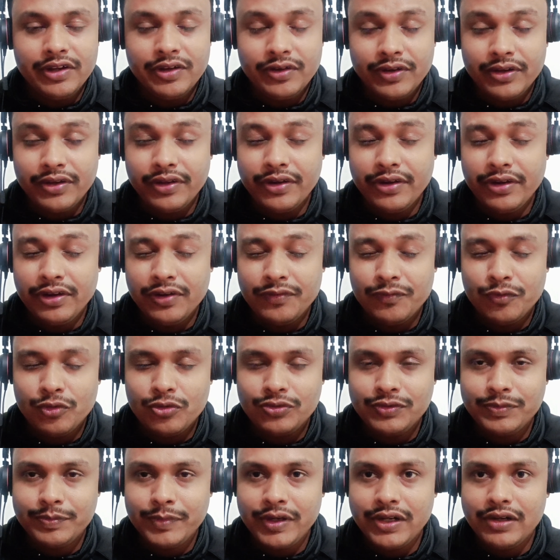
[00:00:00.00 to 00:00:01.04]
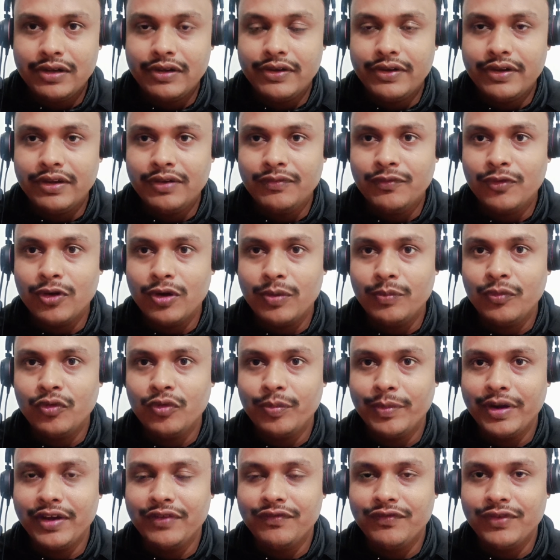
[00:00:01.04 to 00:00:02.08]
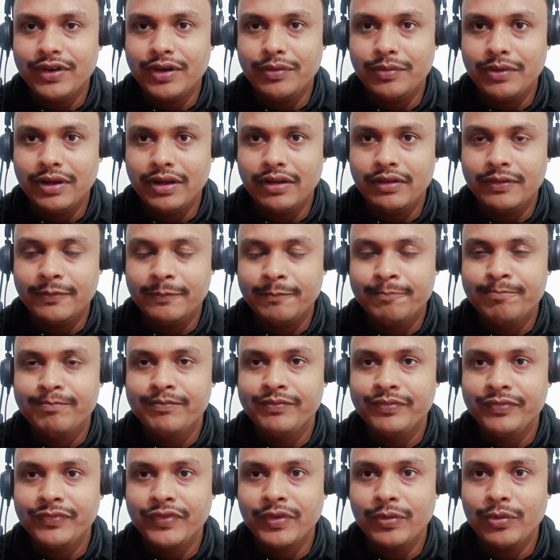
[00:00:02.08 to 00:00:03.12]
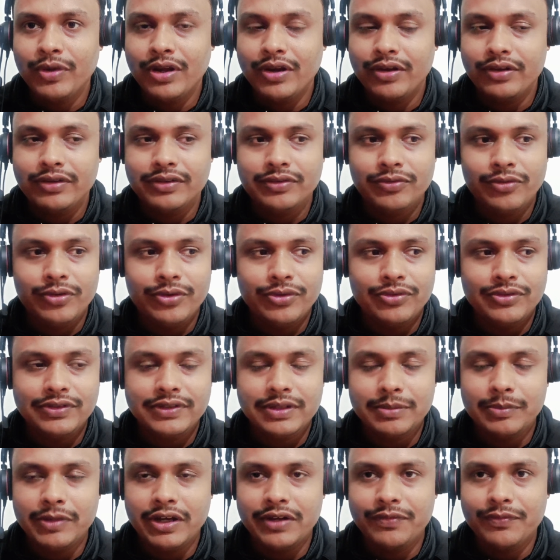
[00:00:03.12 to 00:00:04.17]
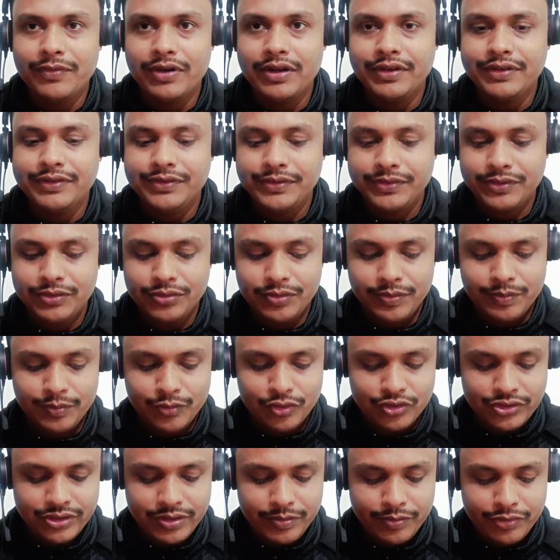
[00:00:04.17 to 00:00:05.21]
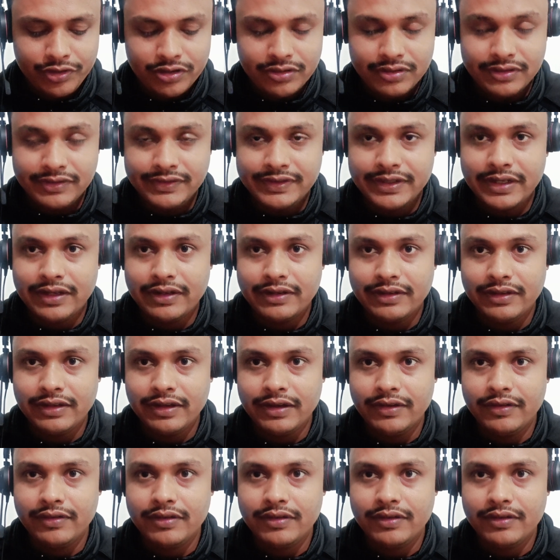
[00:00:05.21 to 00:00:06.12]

reinforcement learning from human feedback. We are going to skip that part. So most important are that